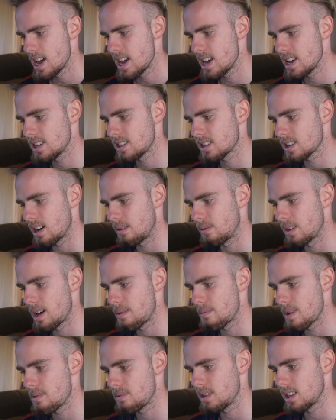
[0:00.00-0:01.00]

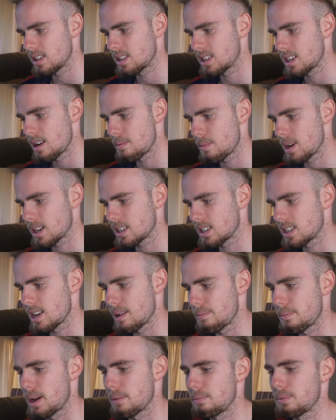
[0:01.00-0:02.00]
maybe the centre back
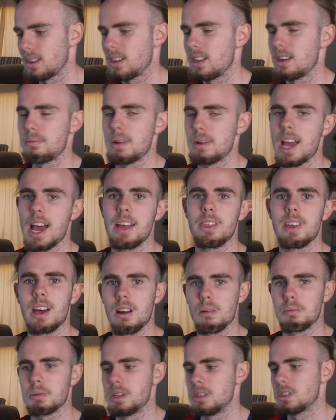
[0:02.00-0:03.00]
step up a little bit, and that
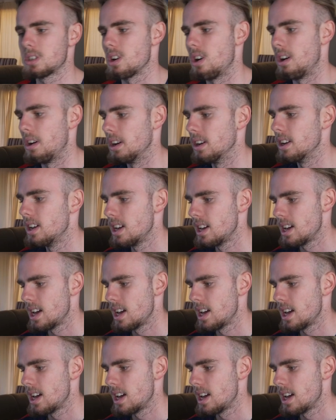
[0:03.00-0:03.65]
option's gone.